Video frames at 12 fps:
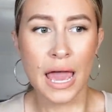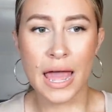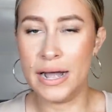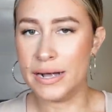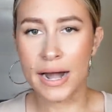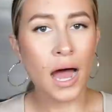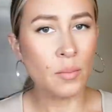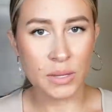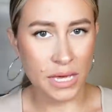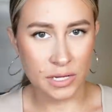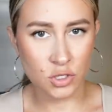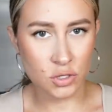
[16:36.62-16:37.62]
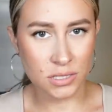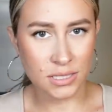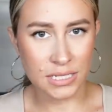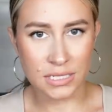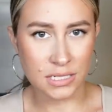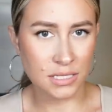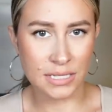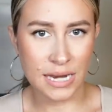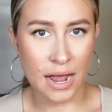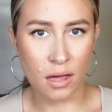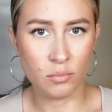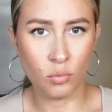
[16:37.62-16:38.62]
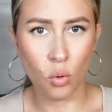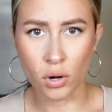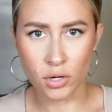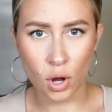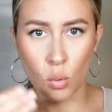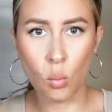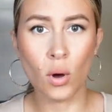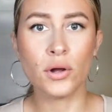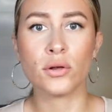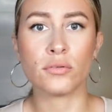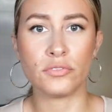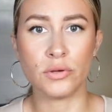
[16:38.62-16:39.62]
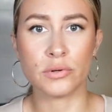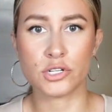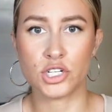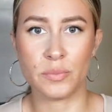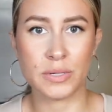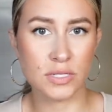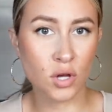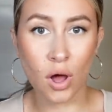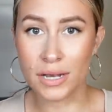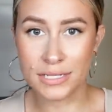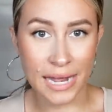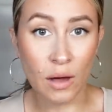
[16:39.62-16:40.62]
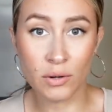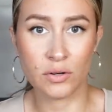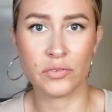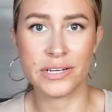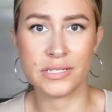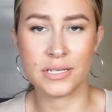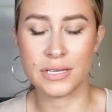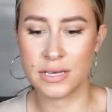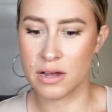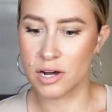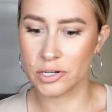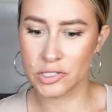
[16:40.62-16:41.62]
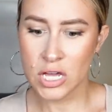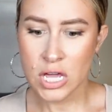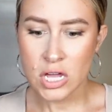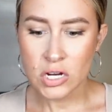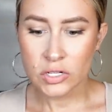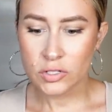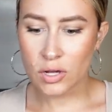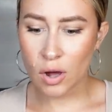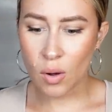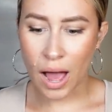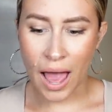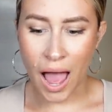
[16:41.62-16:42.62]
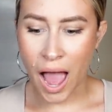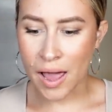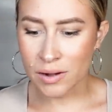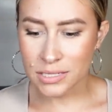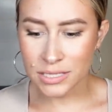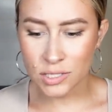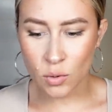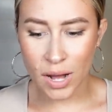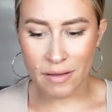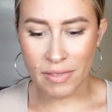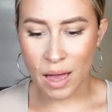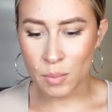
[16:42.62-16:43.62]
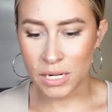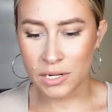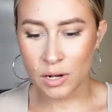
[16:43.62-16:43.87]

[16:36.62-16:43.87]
And not be interested to stay on board. No wonder viewership has gone down in recent years. So I honestly don't have that many